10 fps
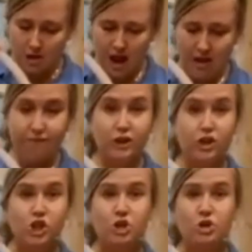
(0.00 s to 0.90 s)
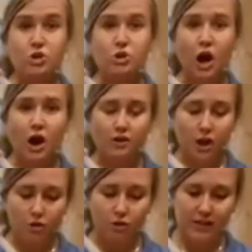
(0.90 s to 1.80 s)
Not for too long
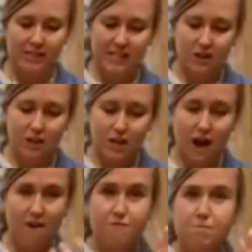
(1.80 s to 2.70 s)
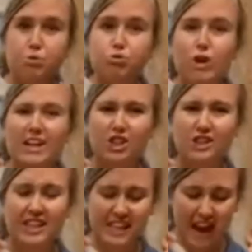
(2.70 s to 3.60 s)
though. You can see there's enough pressure.
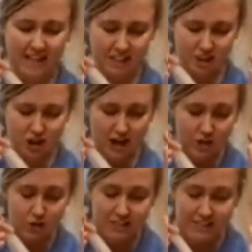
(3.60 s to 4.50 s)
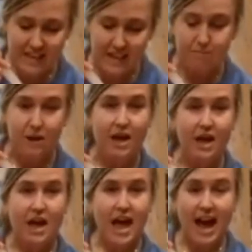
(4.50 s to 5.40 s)
The gas is trying to escape.
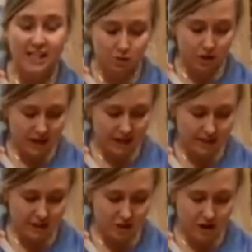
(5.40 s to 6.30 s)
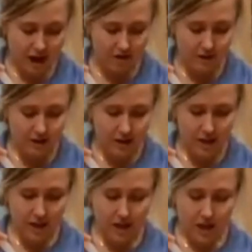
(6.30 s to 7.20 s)
And so when it hits the ground,
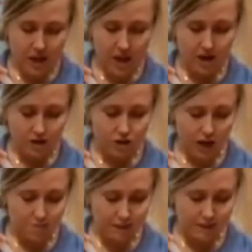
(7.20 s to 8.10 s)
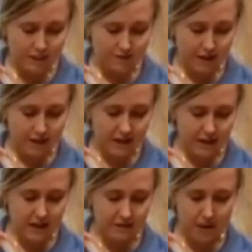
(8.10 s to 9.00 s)
it'll drop. Let's see if I can get
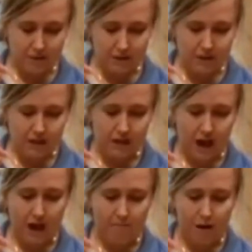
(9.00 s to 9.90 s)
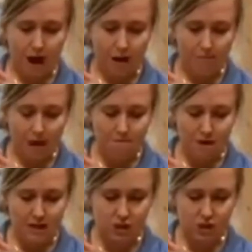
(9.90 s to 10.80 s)
any bubbles to not pop. I'm
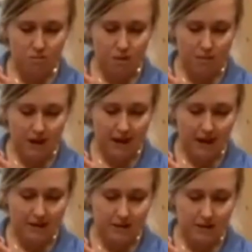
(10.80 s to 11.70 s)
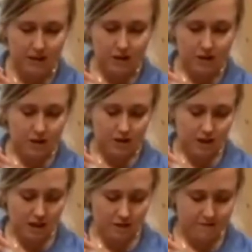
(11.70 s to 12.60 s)
putting soap on my hands so
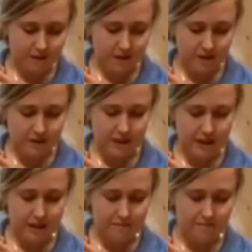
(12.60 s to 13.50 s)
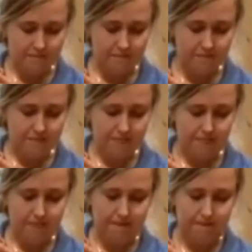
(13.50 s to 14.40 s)
that they feel the
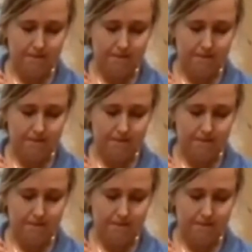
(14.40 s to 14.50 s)
same.